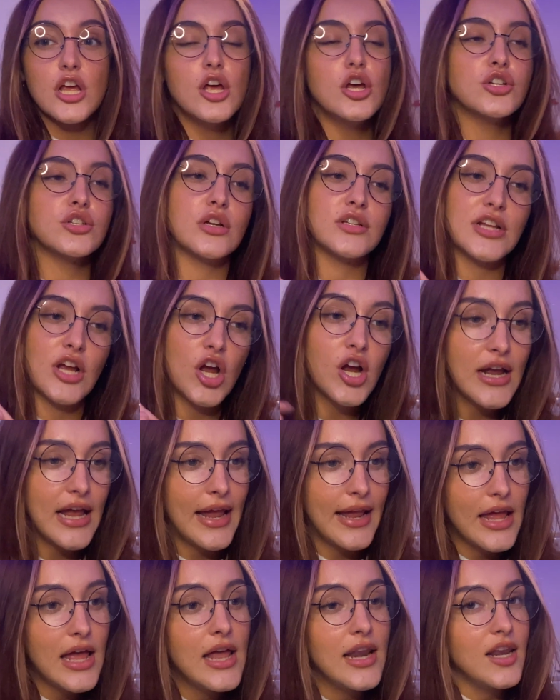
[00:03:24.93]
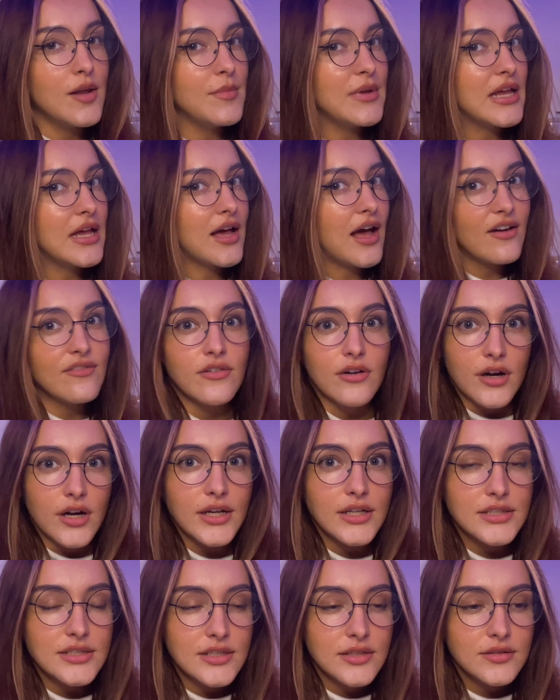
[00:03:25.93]
So I was like, okay, let me cover
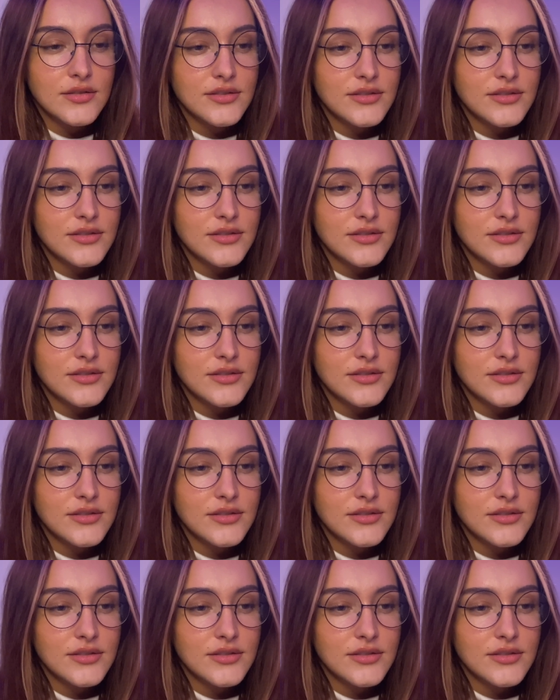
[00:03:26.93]
it.